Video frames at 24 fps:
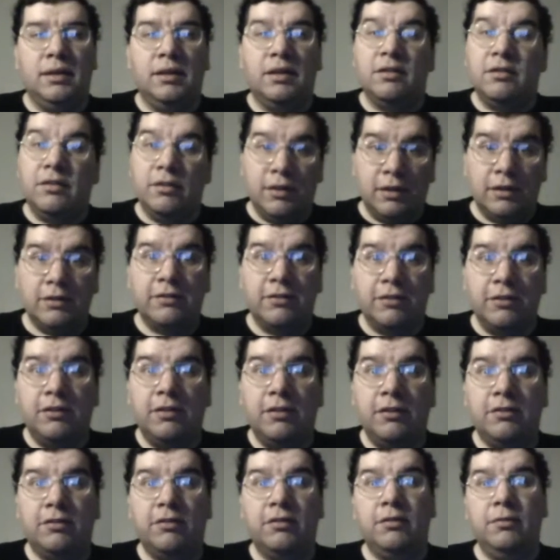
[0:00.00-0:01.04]
in a deluxe
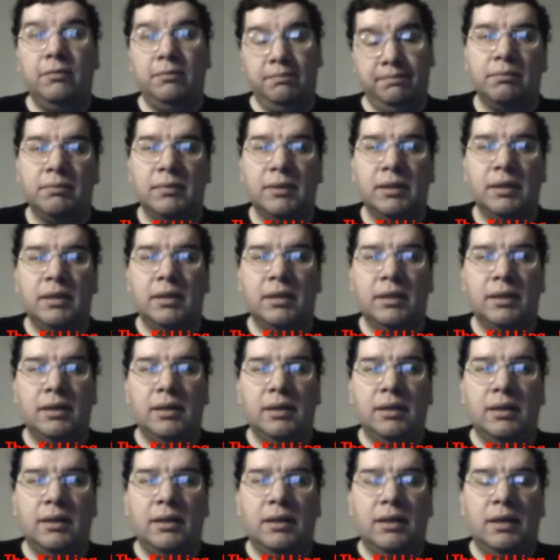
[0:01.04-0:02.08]
edition.
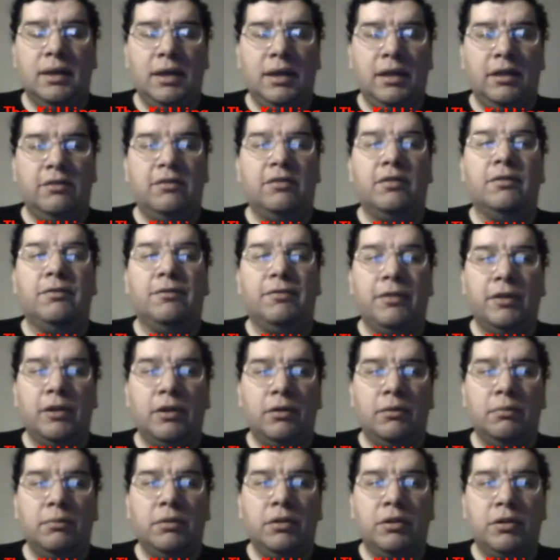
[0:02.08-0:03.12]
And it's a
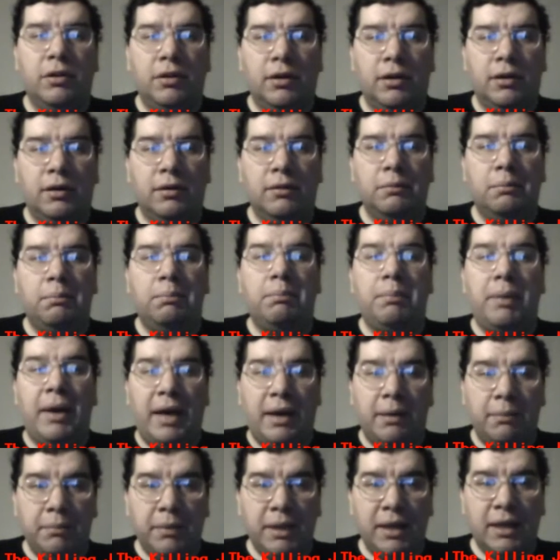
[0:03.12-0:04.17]
film called
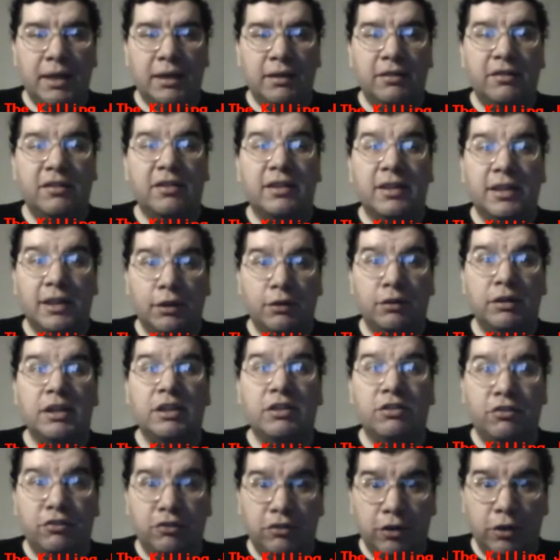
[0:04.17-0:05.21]
Batman the
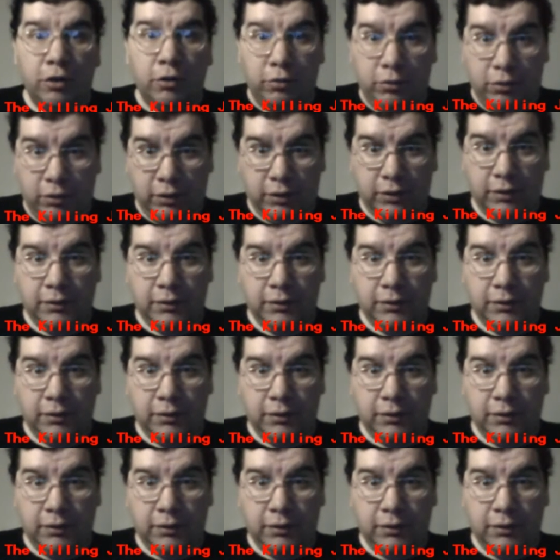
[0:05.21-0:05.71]
Killing Joke.